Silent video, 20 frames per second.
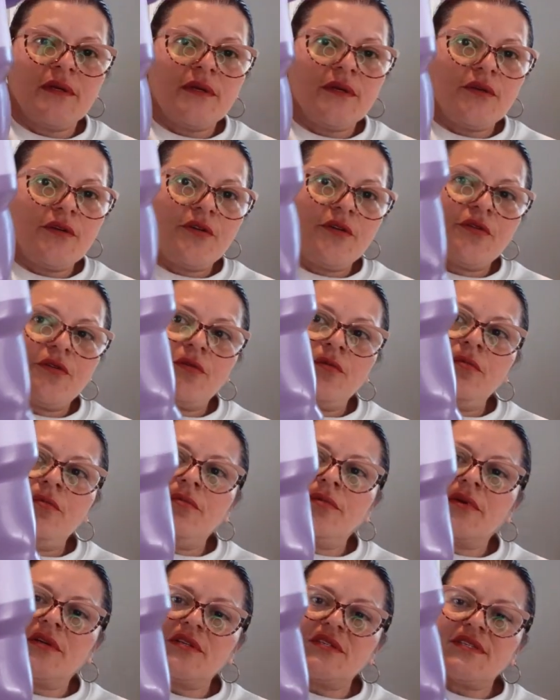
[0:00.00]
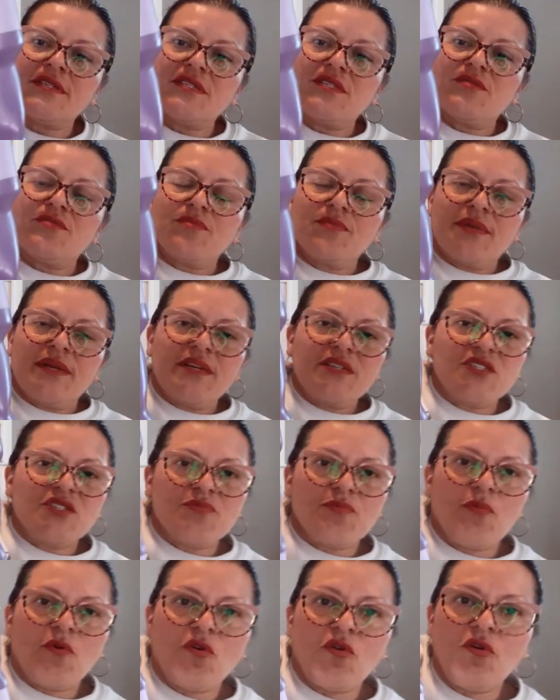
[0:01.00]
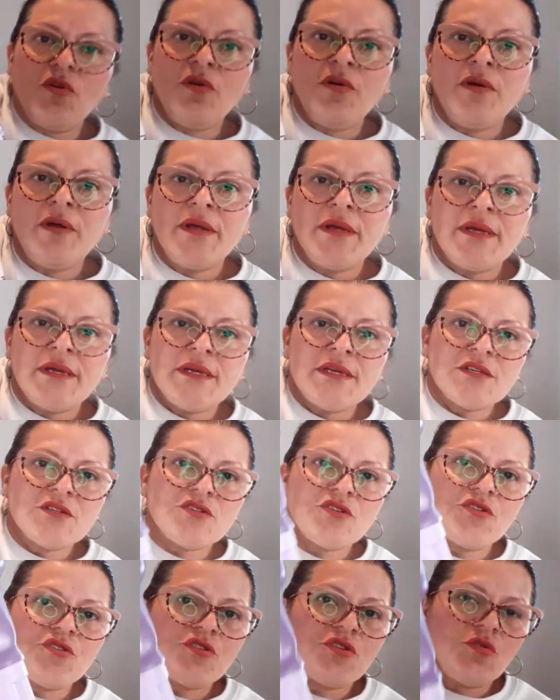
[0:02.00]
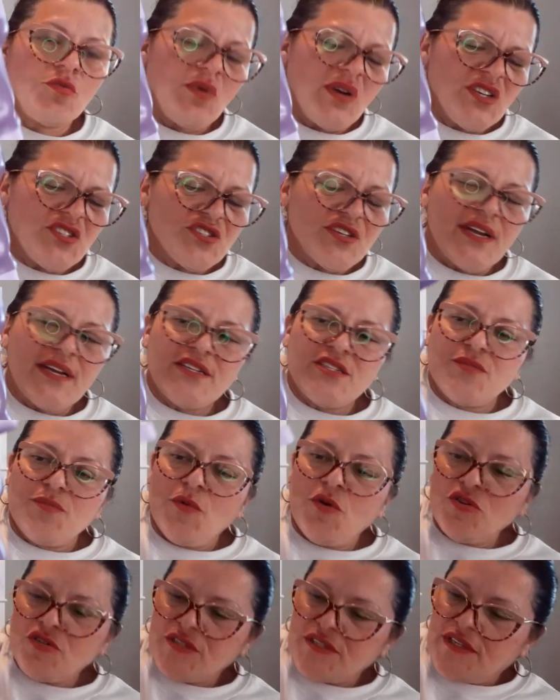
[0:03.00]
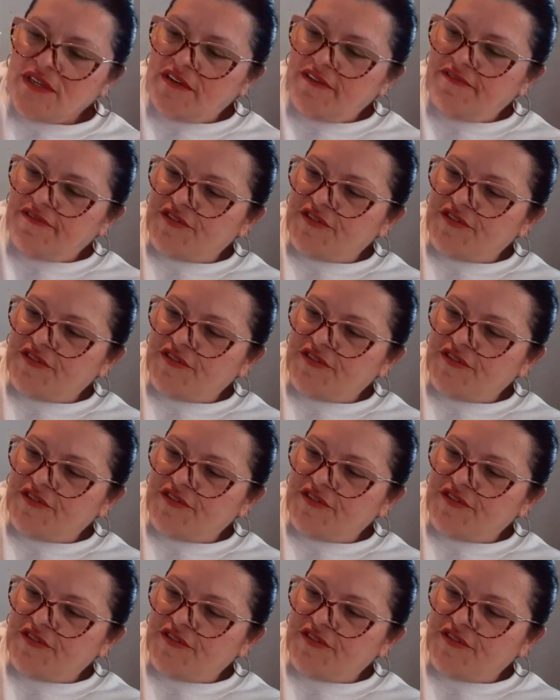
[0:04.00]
you know because they are small so you can wash like small stuff.